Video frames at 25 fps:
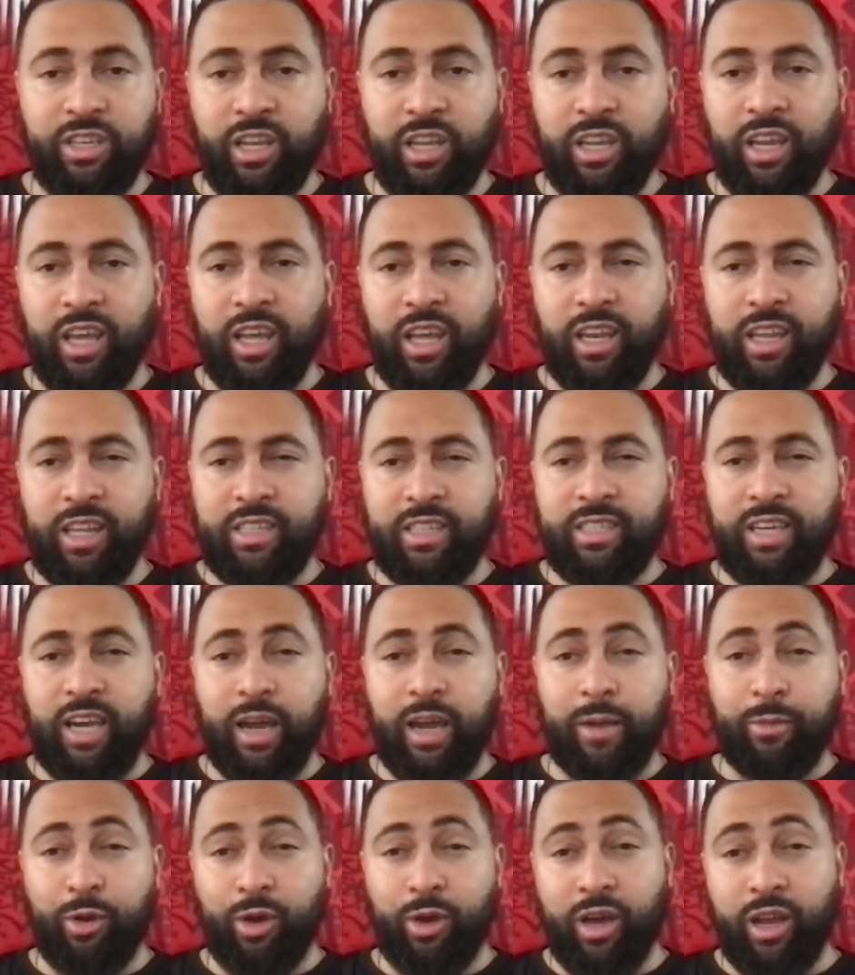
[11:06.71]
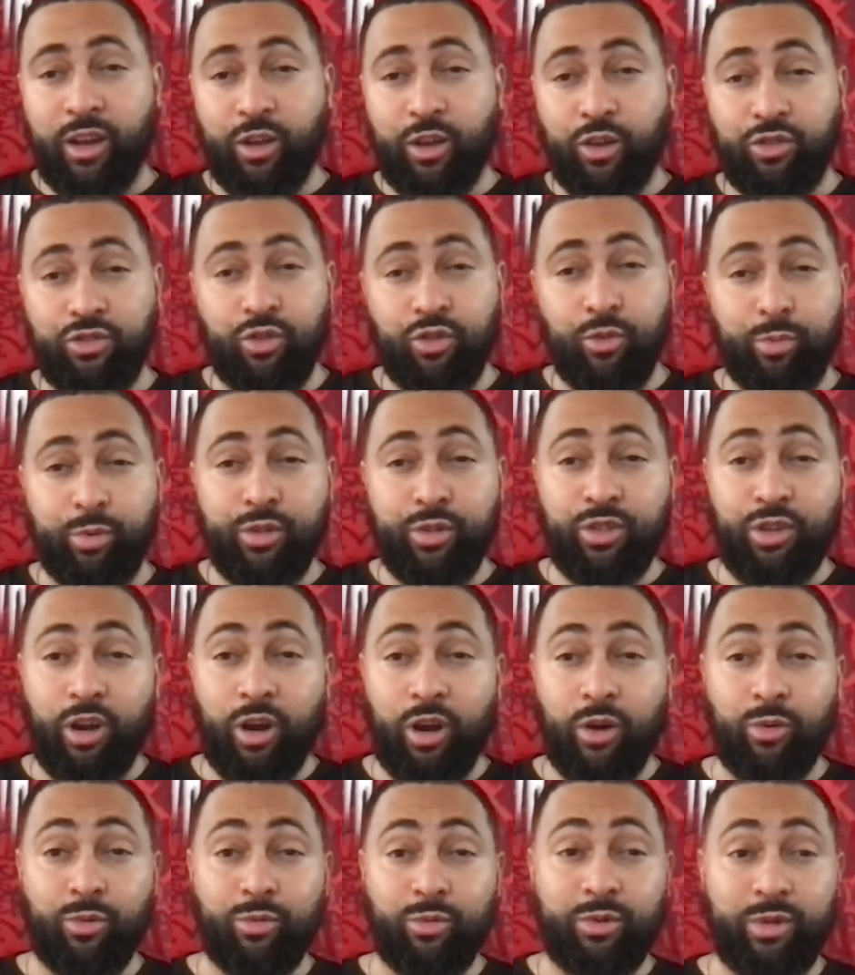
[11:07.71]
And anytime you had a
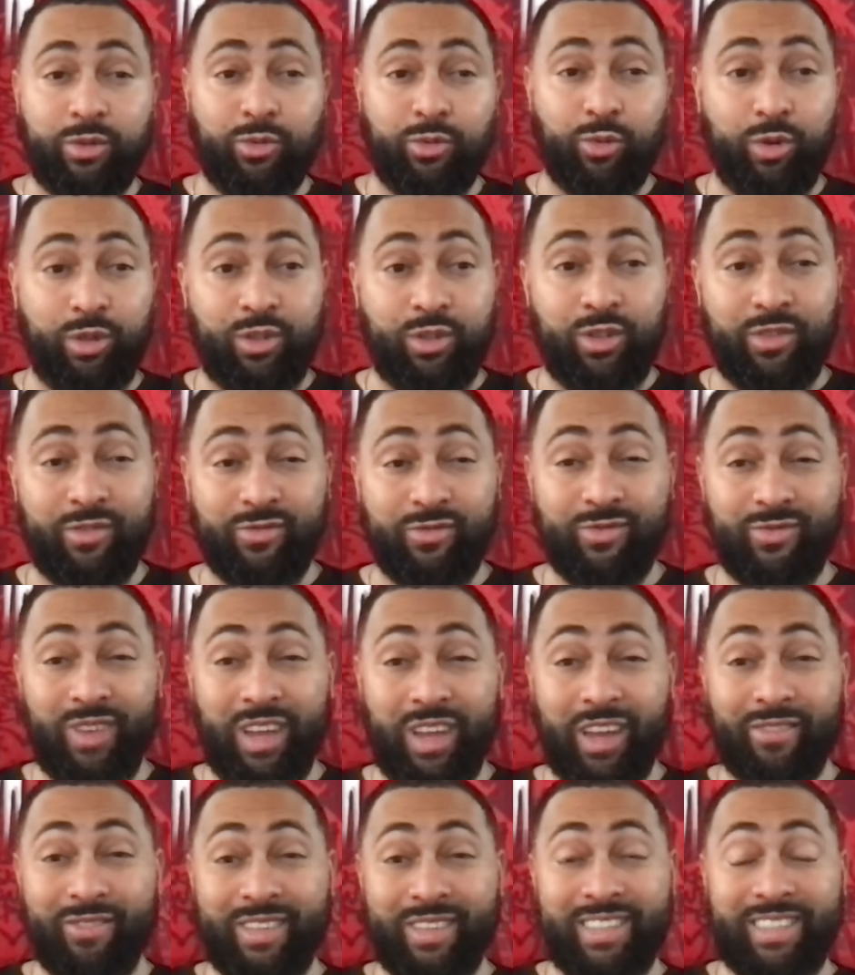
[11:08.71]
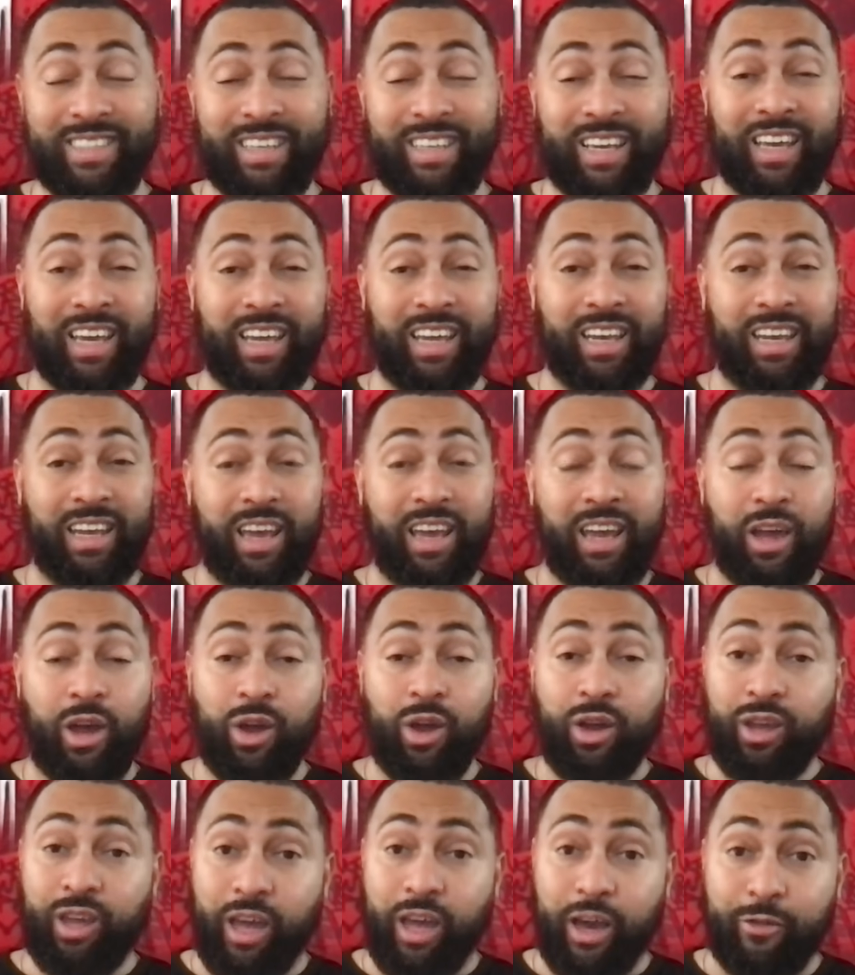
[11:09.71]
superstar, which you've even seen
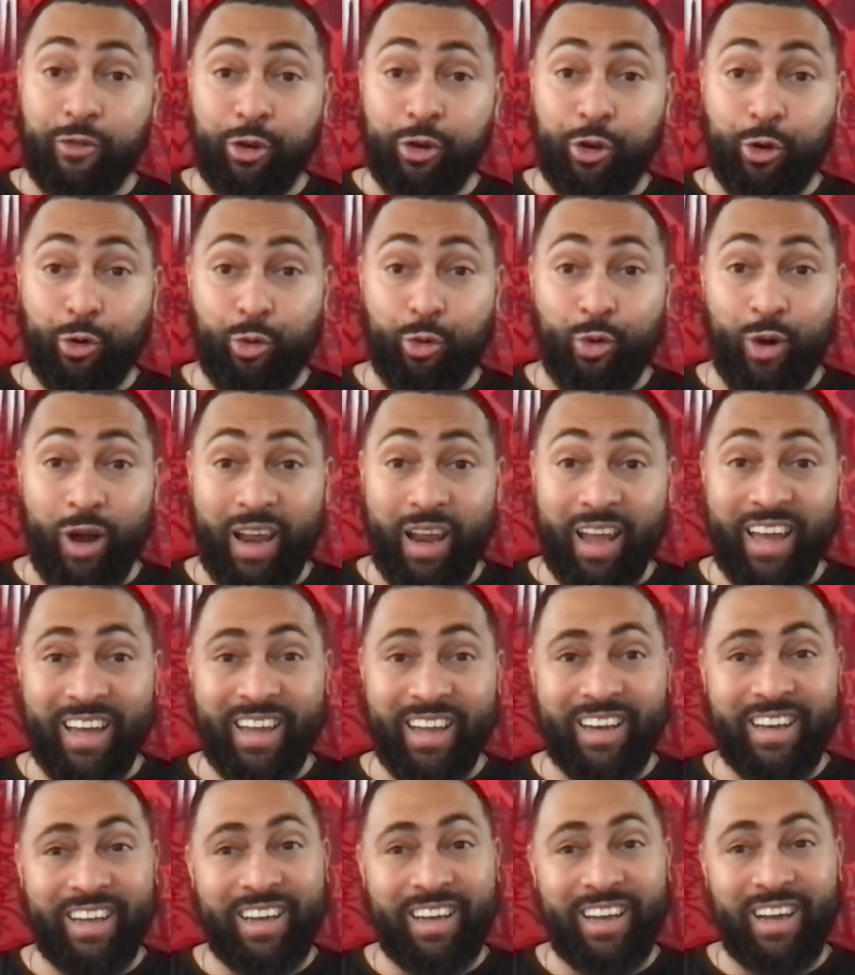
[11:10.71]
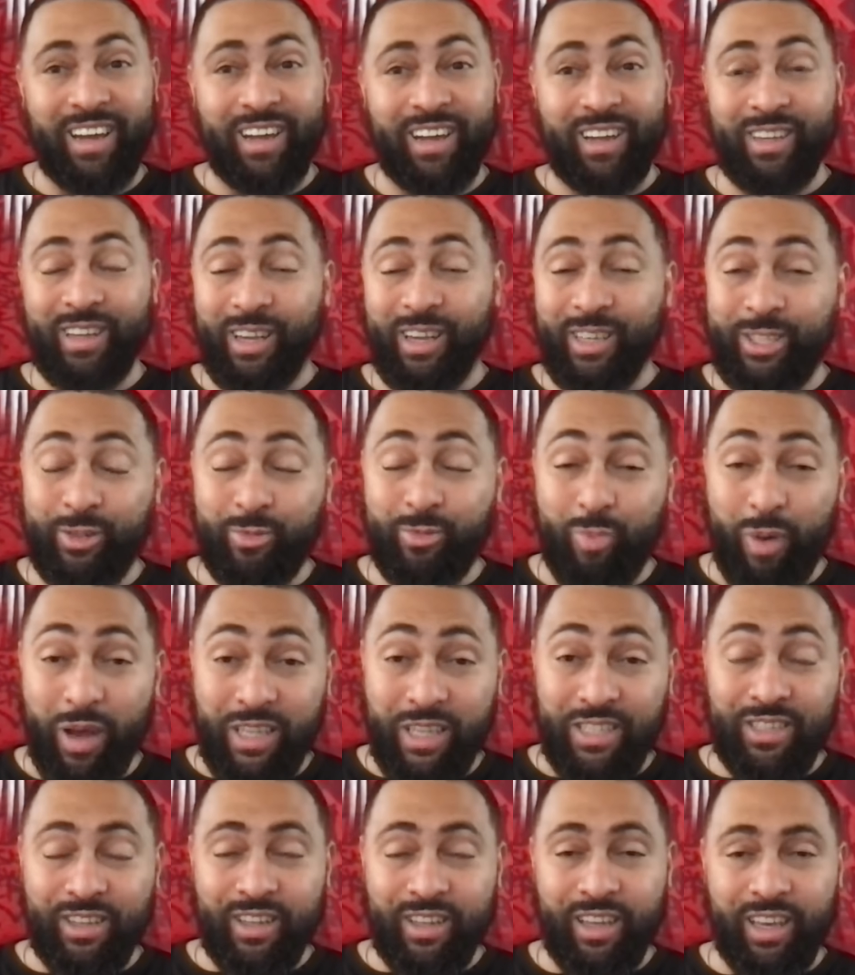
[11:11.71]
Kevin Durant,
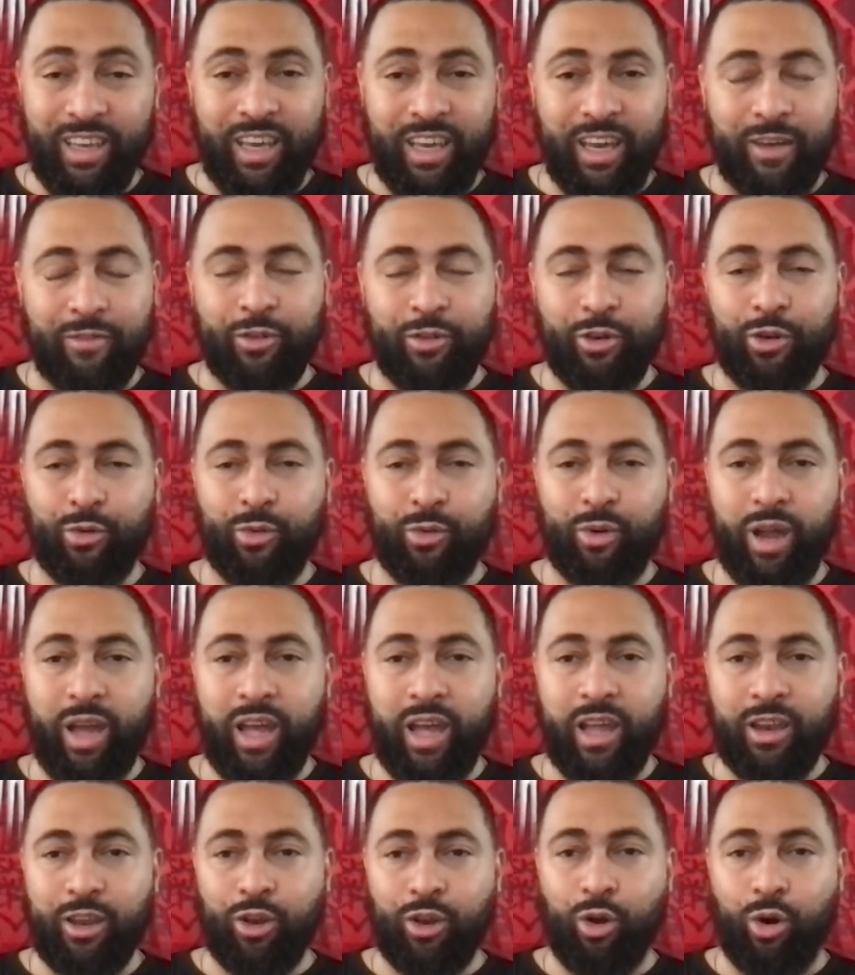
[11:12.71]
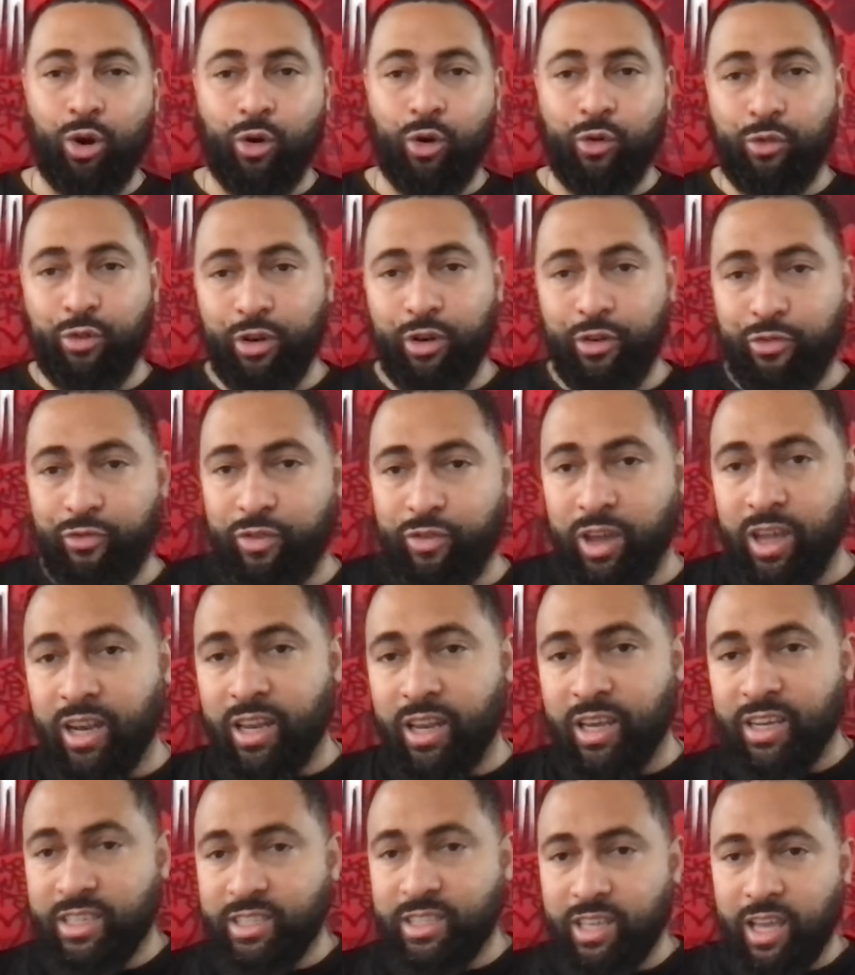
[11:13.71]
especially Kevin Durant, over in
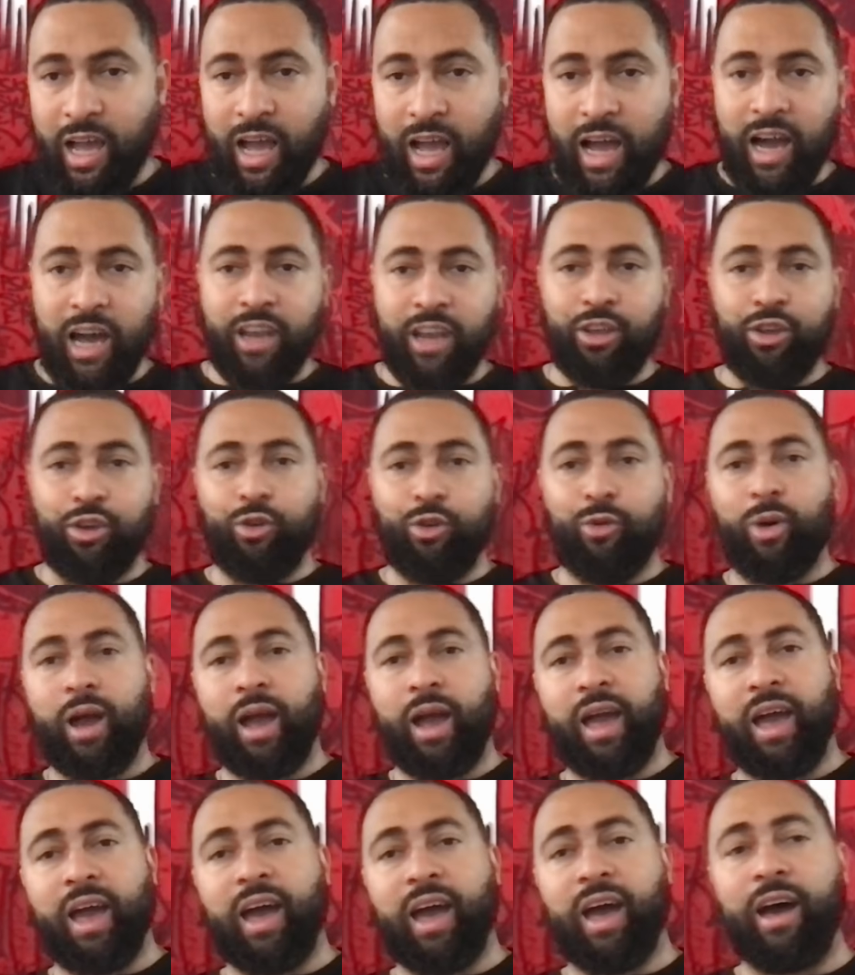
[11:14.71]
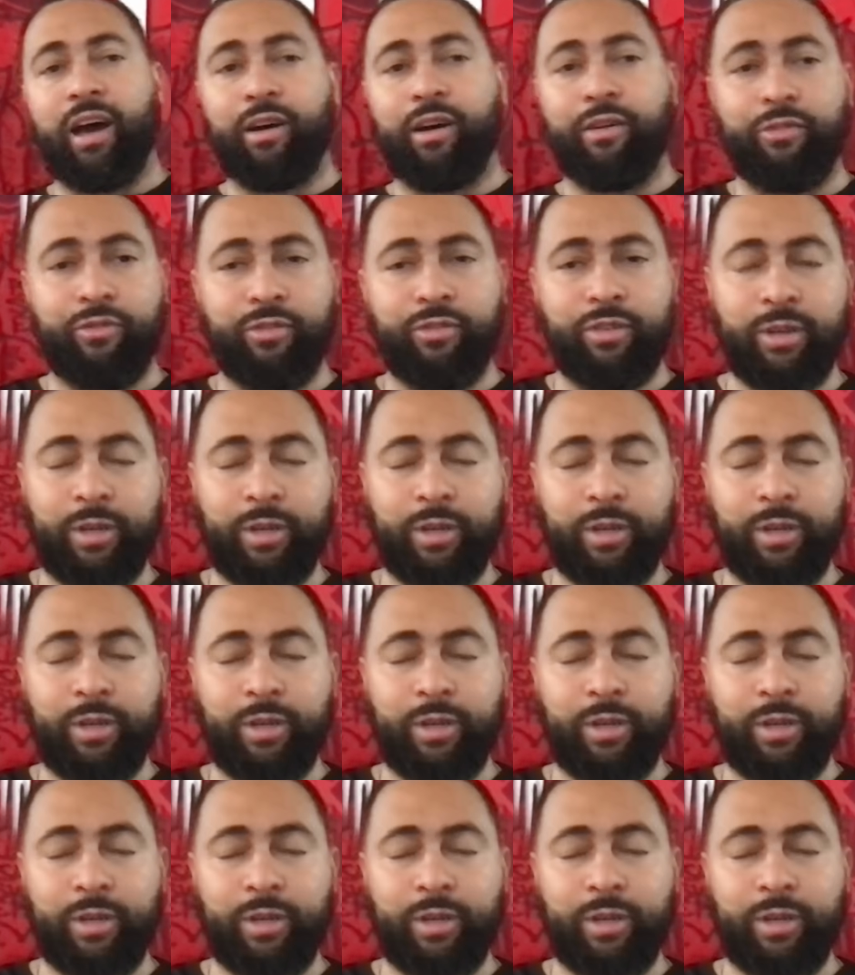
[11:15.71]
Phoenix, how do you have